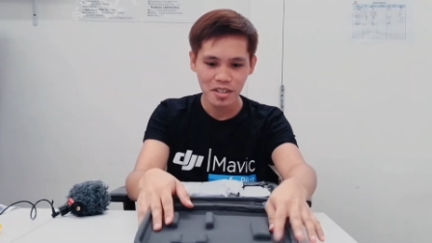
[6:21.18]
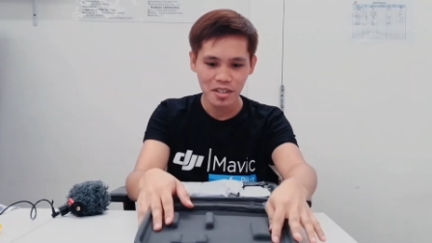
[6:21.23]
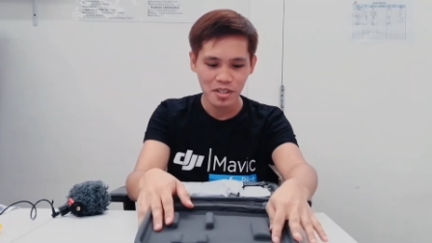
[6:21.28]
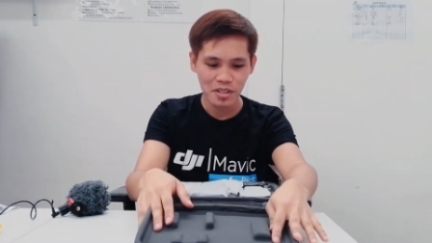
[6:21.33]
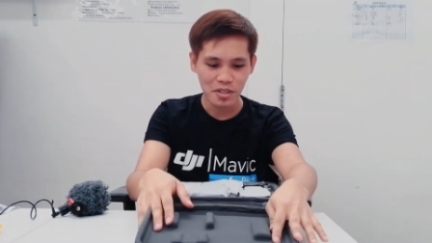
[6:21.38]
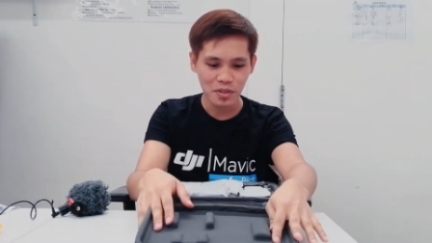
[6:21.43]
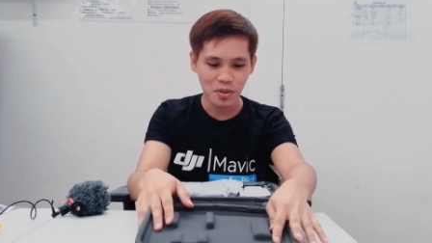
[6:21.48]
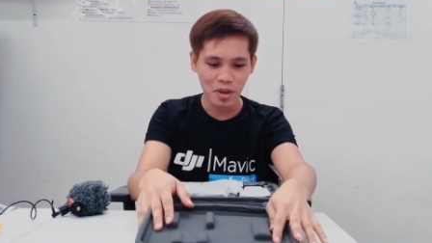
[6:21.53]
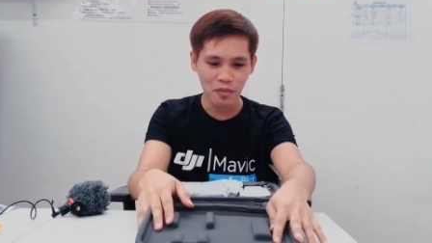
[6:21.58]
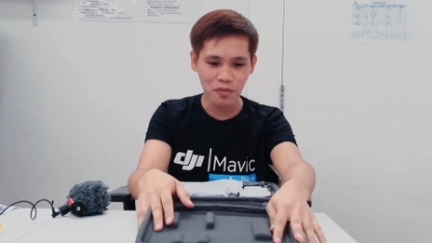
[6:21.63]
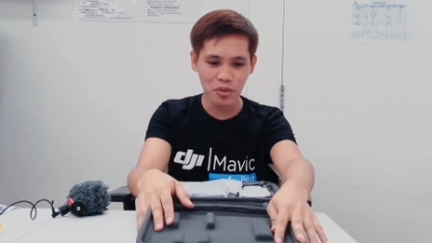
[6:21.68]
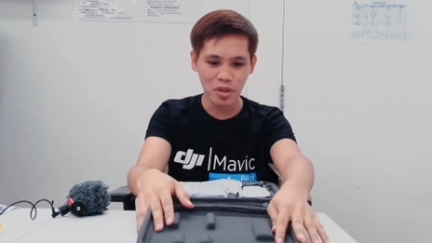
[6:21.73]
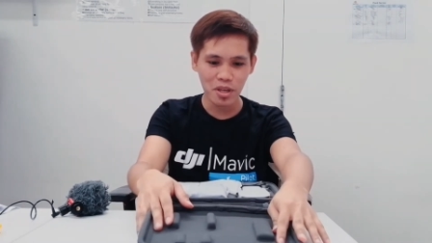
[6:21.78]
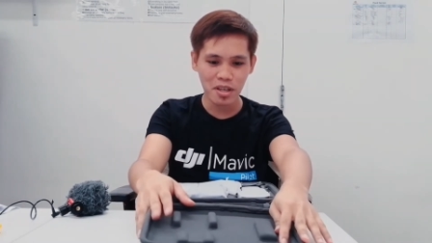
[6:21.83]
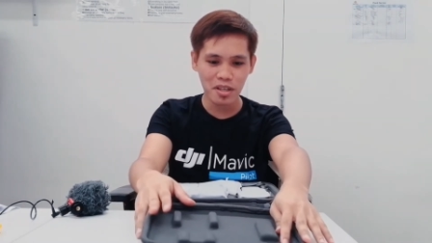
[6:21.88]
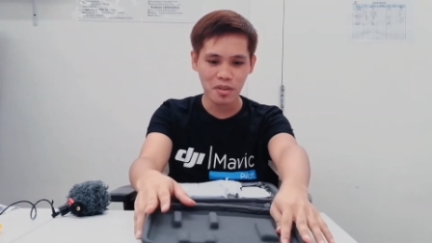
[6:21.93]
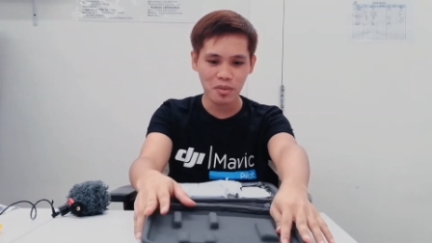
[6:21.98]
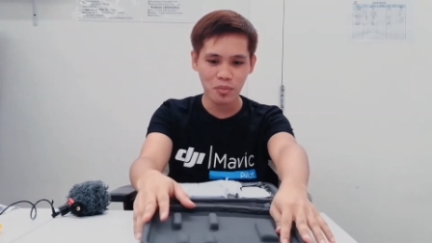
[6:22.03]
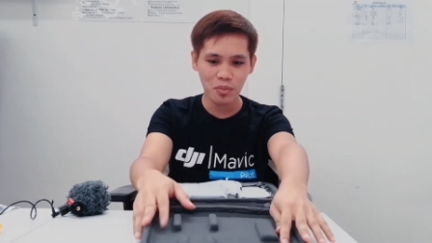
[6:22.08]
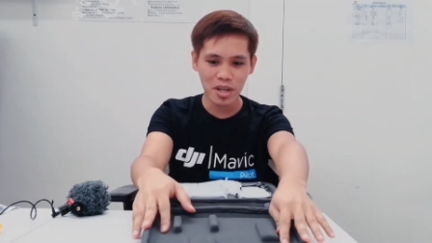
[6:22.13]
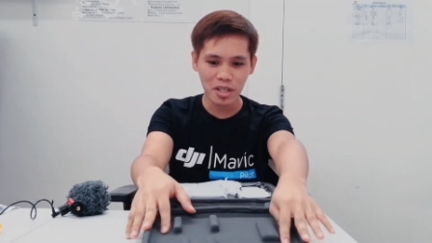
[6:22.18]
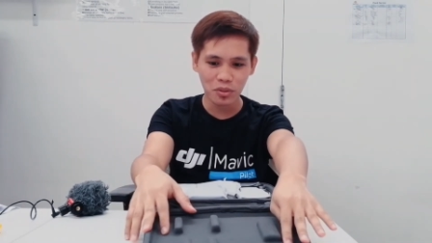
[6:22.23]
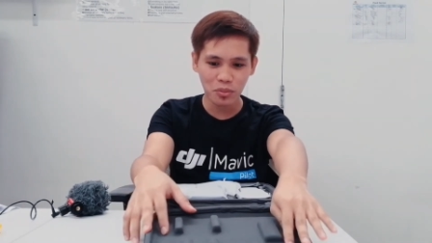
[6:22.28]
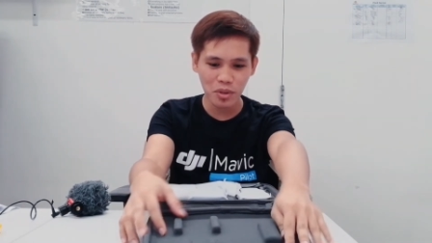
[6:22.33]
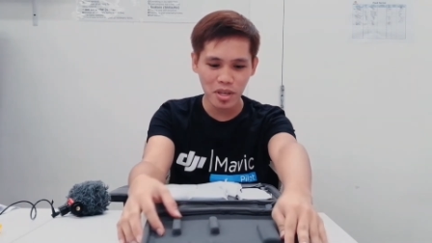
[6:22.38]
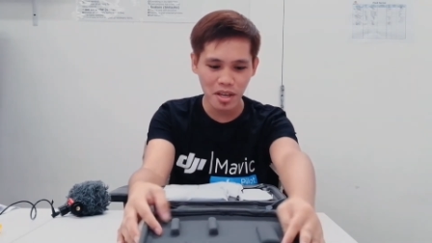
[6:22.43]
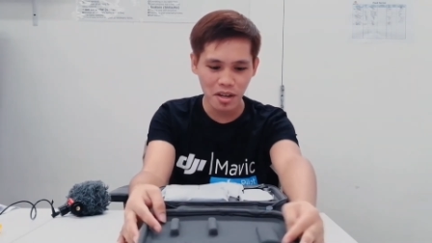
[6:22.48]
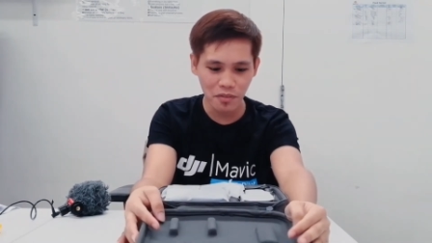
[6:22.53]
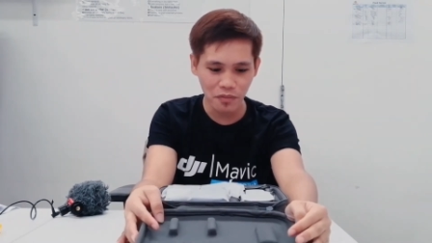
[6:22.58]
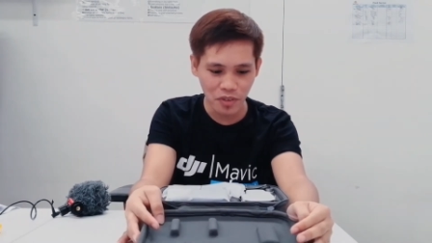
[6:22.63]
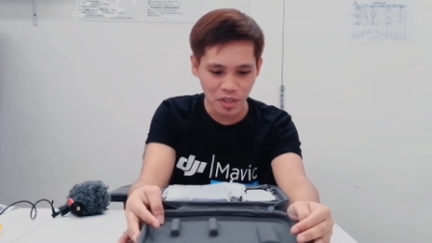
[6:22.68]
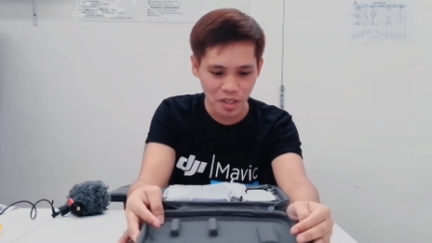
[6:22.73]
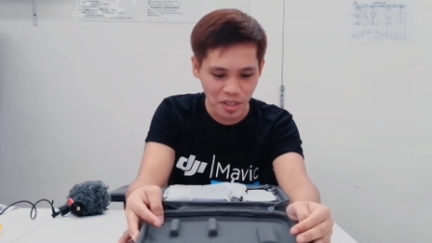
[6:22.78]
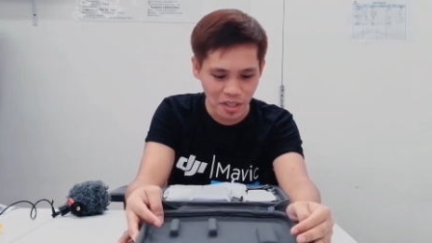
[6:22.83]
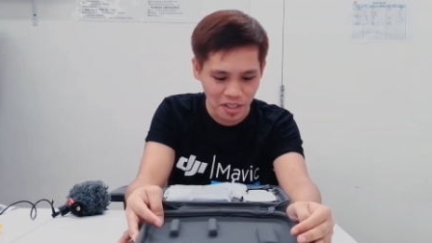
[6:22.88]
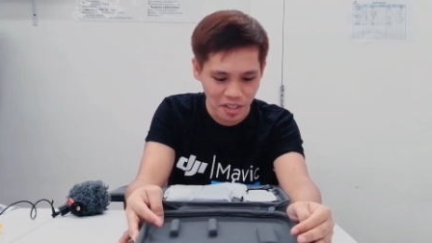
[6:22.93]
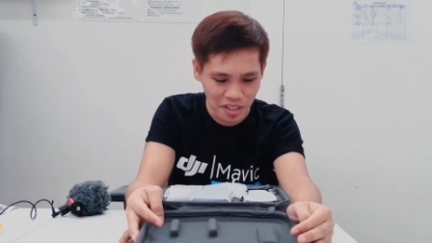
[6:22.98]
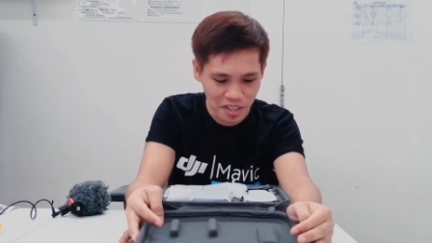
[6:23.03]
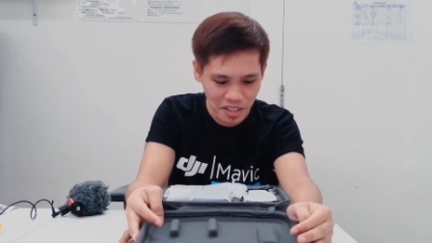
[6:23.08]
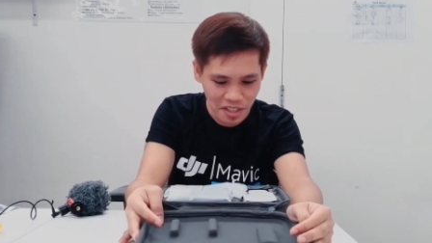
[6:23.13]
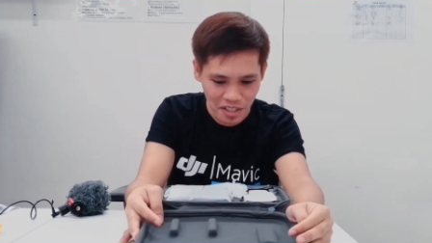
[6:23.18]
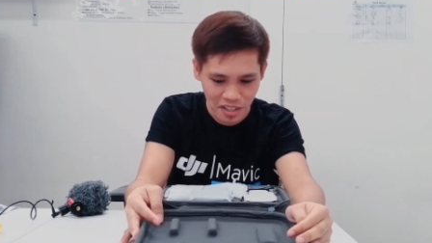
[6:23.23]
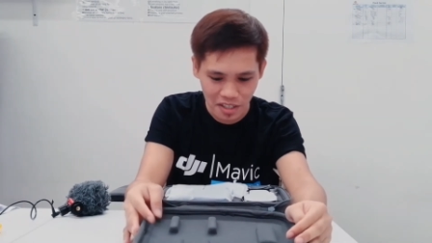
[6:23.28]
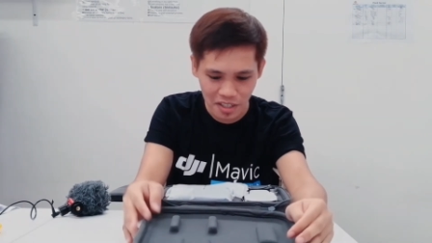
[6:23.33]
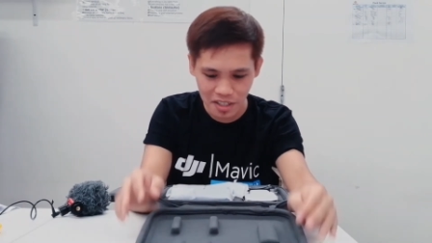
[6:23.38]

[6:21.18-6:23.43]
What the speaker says: So what we have here